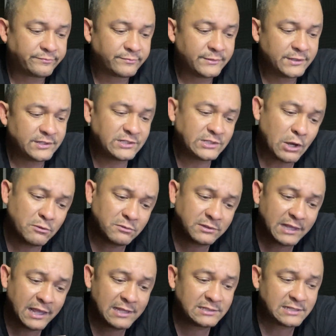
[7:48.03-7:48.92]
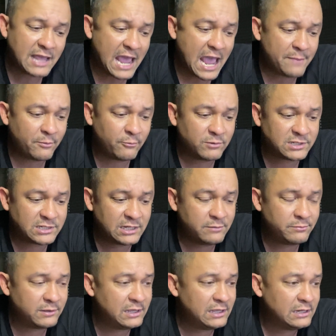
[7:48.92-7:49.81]
Certain things that happened with
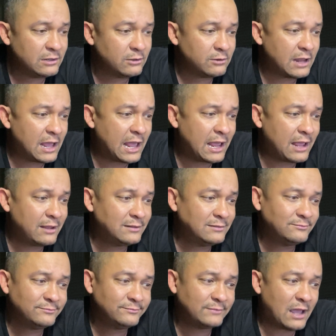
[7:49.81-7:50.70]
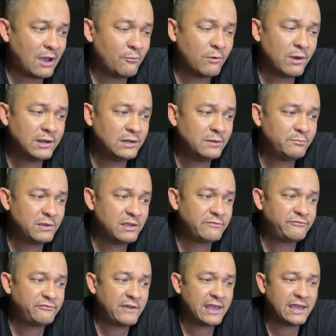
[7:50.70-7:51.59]
Shiba Inu that I wasn't a
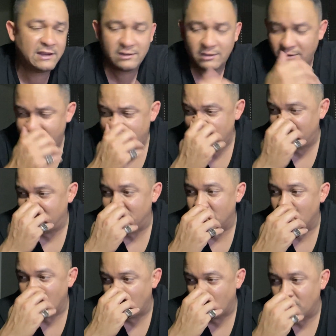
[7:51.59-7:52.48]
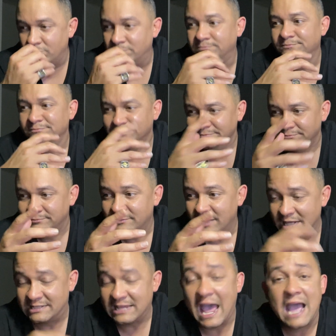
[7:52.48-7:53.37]
big fan of, even though
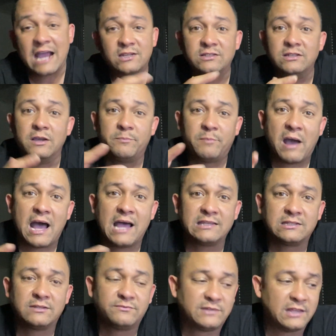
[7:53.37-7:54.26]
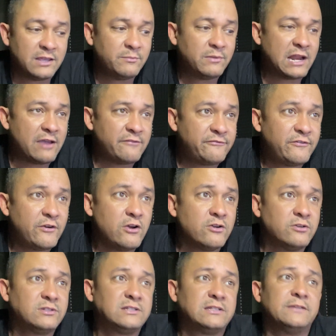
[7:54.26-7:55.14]
it's actually a positive thing. But at
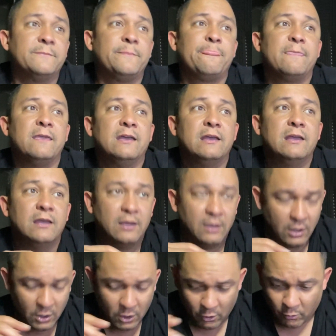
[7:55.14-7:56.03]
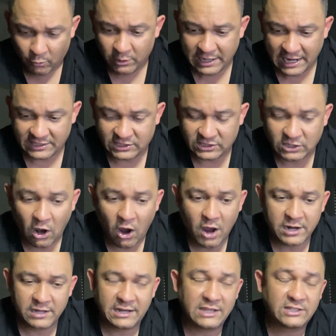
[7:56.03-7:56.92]
first, when they
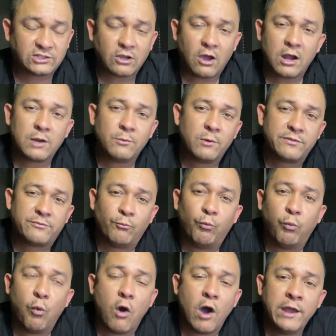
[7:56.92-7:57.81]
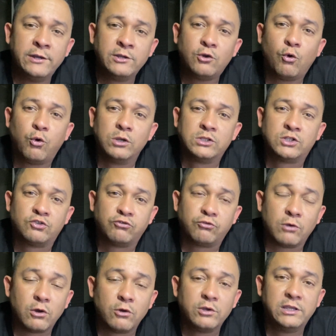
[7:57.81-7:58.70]
started with 1
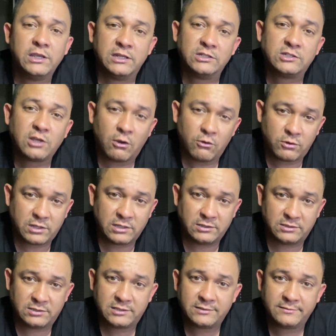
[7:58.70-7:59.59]
quadrillion tokens.